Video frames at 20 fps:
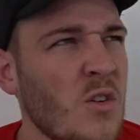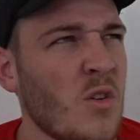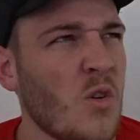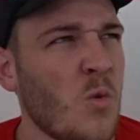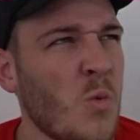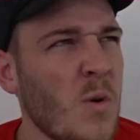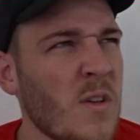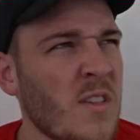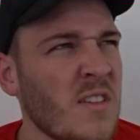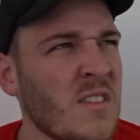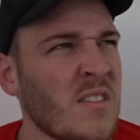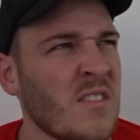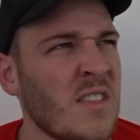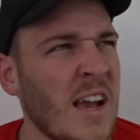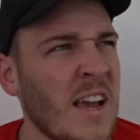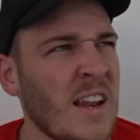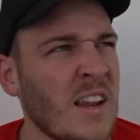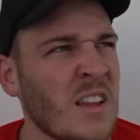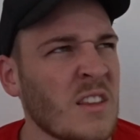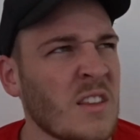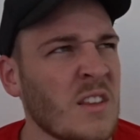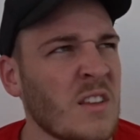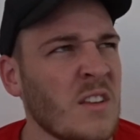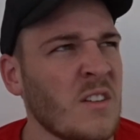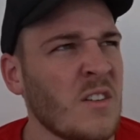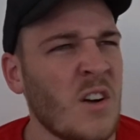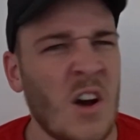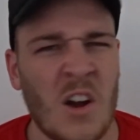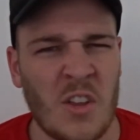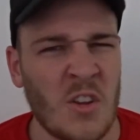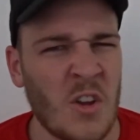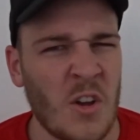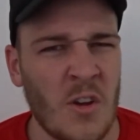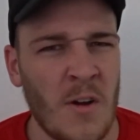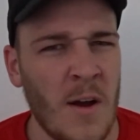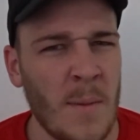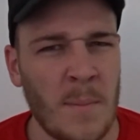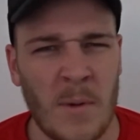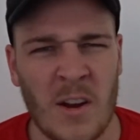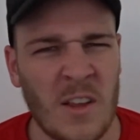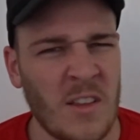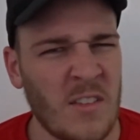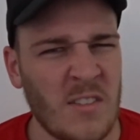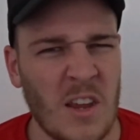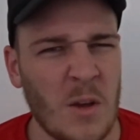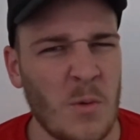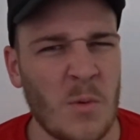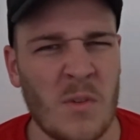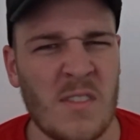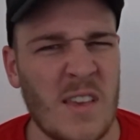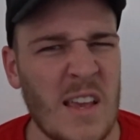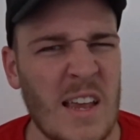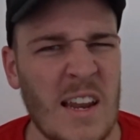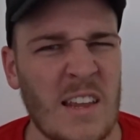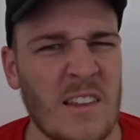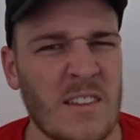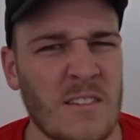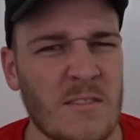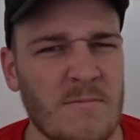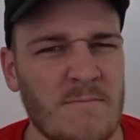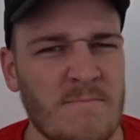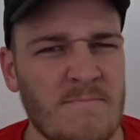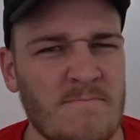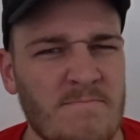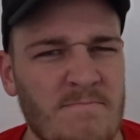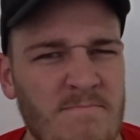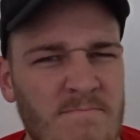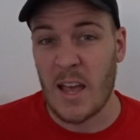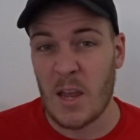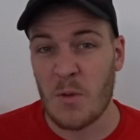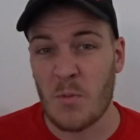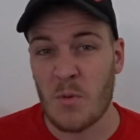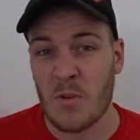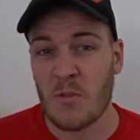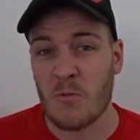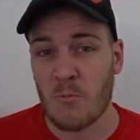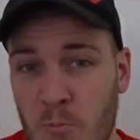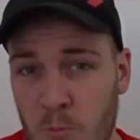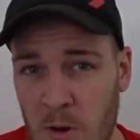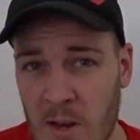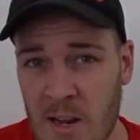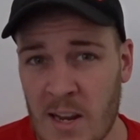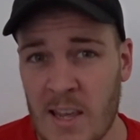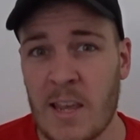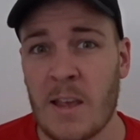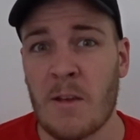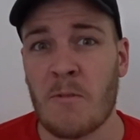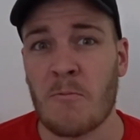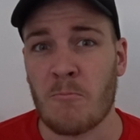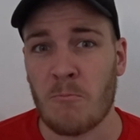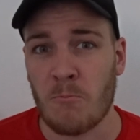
Or was it Zeelan? I don't know, I'm gonna stick with Zeelan. He was really,